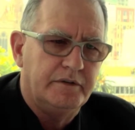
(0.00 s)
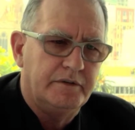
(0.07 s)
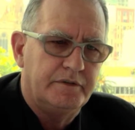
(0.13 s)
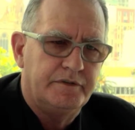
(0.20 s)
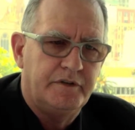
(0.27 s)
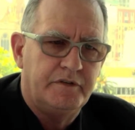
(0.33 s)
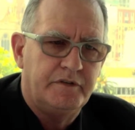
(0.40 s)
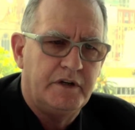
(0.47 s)

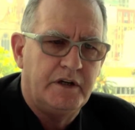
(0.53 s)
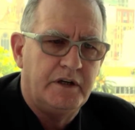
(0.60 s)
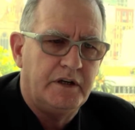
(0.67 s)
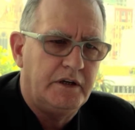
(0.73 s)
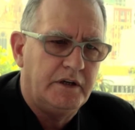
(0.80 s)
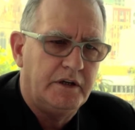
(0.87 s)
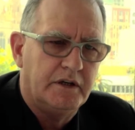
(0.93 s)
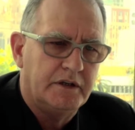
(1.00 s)

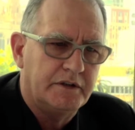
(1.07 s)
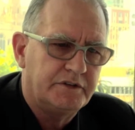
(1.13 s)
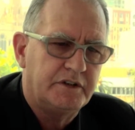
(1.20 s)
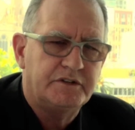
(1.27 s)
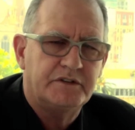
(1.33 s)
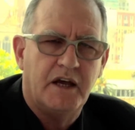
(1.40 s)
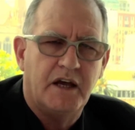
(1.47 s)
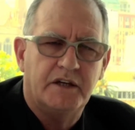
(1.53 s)

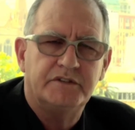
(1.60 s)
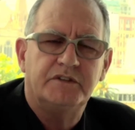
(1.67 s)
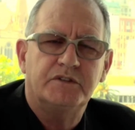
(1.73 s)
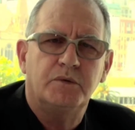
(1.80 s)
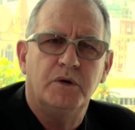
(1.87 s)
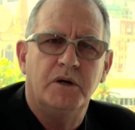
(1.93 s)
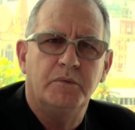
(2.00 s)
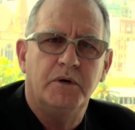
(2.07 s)
56,000
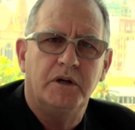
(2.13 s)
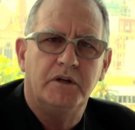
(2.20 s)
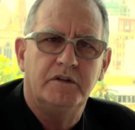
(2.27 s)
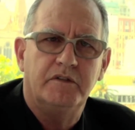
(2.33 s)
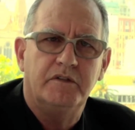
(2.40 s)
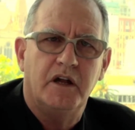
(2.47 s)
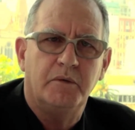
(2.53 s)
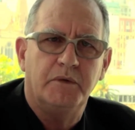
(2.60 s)
square metre
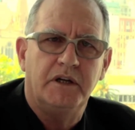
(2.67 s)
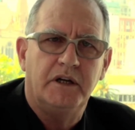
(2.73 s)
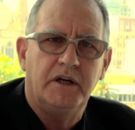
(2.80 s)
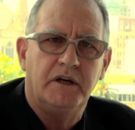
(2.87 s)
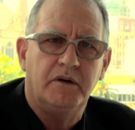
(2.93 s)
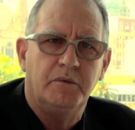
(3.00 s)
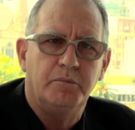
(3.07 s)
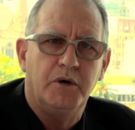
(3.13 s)
development
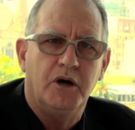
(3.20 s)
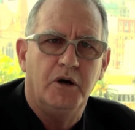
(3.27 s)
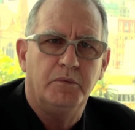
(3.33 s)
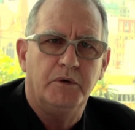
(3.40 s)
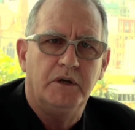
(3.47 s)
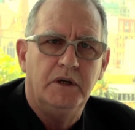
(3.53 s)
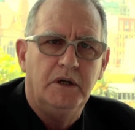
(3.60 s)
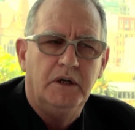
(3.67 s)
here in
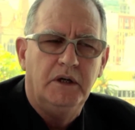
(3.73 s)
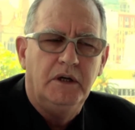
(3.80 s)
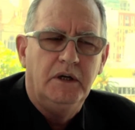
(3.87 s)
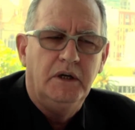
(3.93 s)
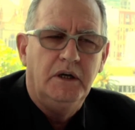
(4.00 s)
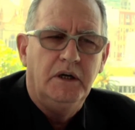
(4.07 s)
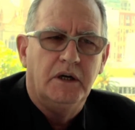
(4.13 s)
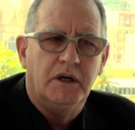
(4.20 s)
Melbourne,
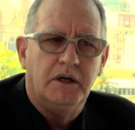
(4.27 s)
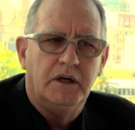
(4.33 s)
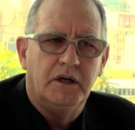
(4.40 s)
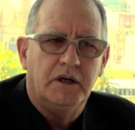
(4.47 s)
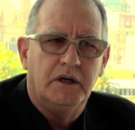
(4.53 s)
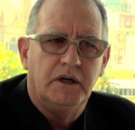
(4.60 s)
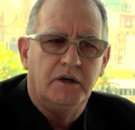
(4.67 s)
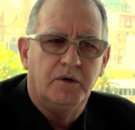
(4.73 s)

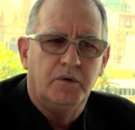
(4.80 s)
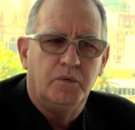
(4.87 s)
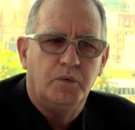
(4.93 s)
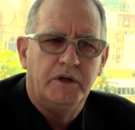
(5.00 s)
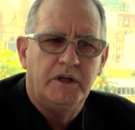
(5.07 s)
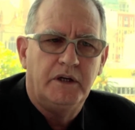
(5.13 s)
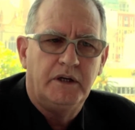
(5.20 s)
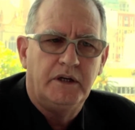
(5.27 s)

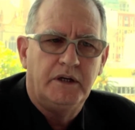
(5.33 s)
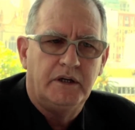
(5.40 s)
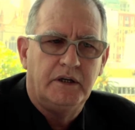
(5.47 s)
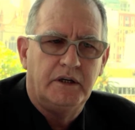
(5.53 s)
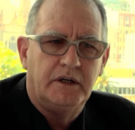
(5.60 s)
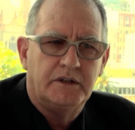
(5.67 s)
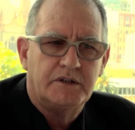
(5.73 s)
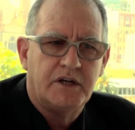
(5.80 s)

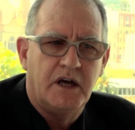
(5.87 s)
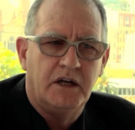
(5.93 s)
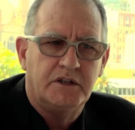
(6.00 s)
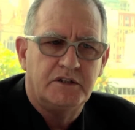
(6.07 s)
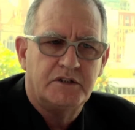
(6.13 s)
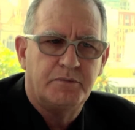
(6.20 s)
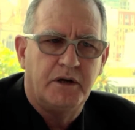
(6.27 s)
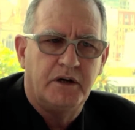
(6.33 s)
we
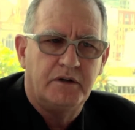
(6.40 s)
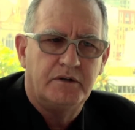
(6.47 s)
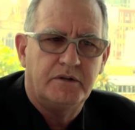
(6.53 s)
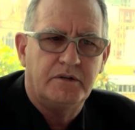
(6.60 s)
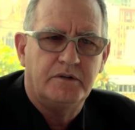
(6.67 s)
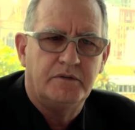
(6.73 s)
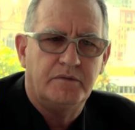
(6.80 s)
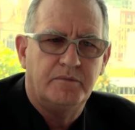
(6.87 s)
challenged
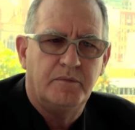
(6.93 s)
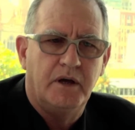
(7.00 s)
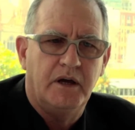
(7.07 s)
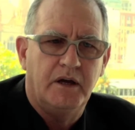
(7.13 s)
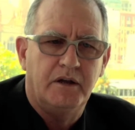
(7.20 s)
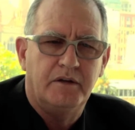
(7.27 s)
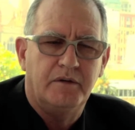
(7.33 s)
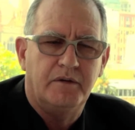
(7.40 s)
both
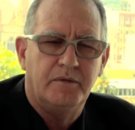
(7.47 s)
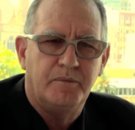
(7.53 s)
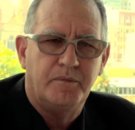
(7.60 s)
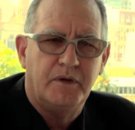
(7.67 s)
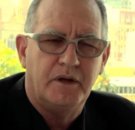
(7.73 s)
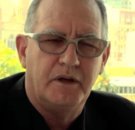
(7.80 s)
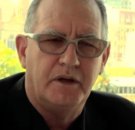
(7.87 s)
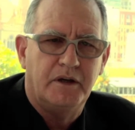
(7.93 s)

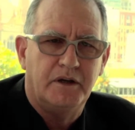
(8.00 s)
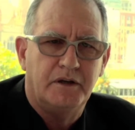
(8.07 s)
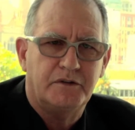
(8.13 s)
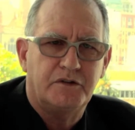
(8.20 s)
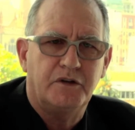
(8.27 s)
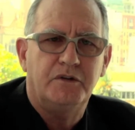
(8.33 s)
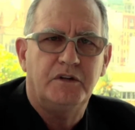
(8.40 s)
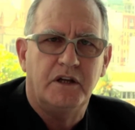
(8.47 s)

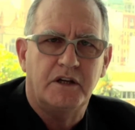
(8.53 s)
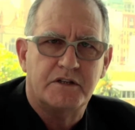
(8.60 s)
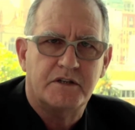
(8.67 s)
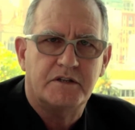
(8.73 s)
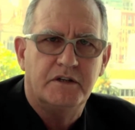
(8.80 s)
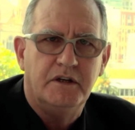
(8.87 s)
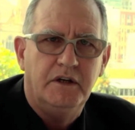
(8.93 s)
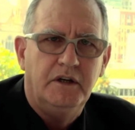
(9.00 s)
two
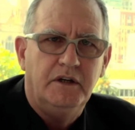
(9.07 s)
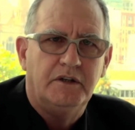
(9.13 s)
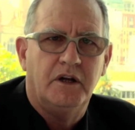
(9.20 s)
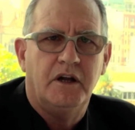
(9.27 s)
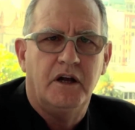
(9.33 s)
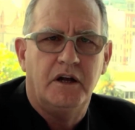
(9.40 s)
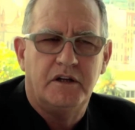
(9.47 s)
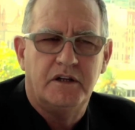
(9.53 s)
things:
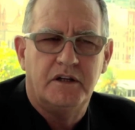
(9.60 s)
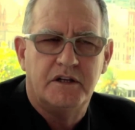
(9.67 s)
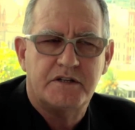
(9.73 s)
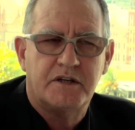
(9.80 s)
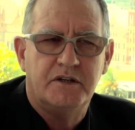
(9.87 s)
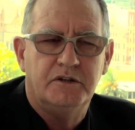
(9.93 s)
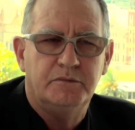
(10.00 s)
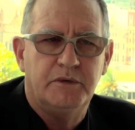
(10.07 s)
not only their
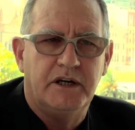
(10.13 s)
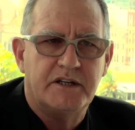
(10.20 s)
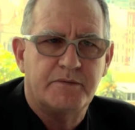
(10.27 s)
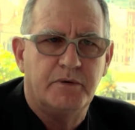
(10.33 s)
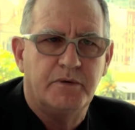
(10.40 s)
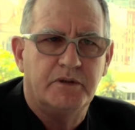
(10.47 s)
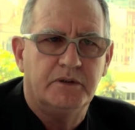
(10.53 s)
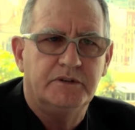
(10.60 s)
skill base
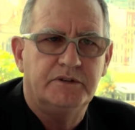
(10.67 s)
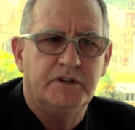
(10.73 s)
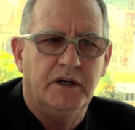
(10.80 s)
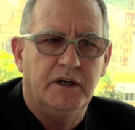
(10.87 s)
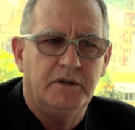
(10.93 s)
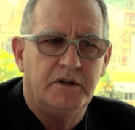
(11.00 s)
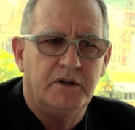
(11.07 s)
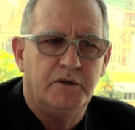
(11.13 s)
but
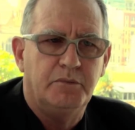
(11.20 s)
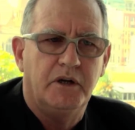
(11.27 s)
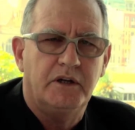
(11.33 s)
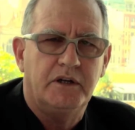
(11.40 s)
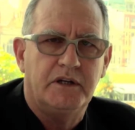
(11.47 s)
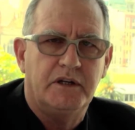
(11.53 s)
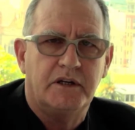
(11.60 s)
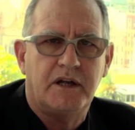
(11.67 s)
also their
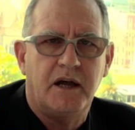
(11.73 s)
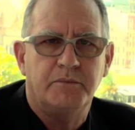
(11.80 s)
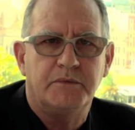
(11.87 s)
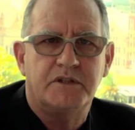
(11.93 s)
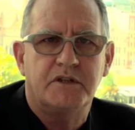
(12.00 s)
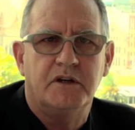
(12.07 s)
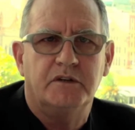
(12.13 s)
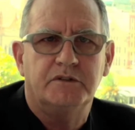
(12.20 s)
ability to come to
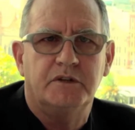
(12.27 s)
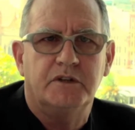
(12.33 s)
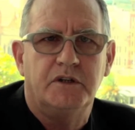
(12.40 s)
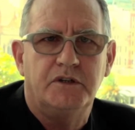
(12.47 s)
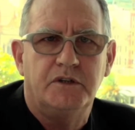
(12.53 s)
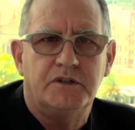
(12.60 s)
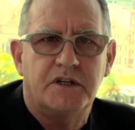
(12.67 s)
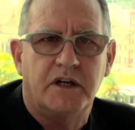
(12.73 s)
terms with a
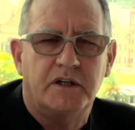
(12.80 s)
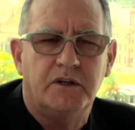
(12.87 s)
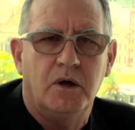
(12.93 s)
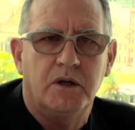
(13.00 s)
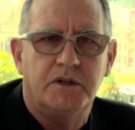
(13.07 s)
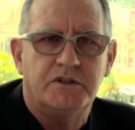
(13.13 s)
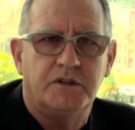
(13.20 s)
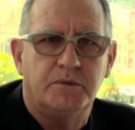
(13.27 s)
new
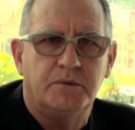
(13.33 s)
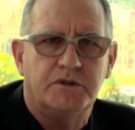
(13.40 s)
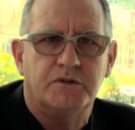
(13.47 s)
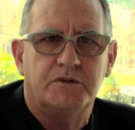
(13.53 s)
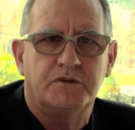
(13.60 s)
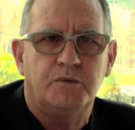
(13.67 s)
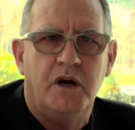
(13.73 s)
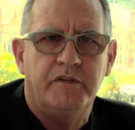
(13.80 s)
technology, which
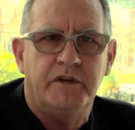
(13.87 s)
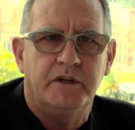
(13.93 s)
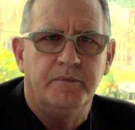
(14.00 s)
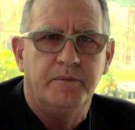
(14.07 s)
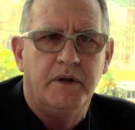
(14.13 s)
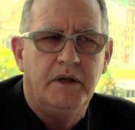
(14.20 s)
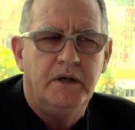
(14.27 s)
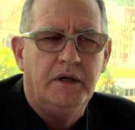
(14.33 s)
was Revit.
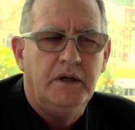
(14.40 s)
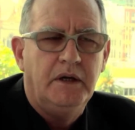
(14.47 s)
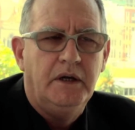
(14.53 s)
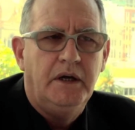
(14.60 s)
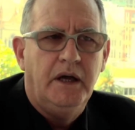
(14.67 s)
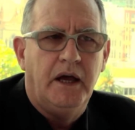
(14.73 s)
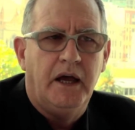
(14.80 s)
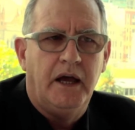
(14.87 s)

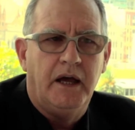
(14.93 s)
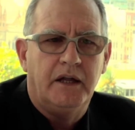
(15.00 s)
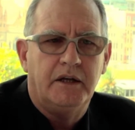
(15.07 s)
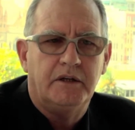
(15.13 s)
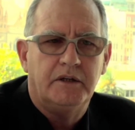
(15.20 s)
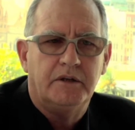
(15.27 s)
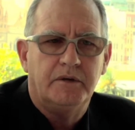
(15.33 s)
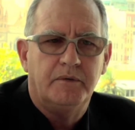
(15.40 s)

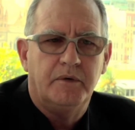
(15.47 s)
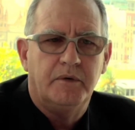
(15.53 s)
And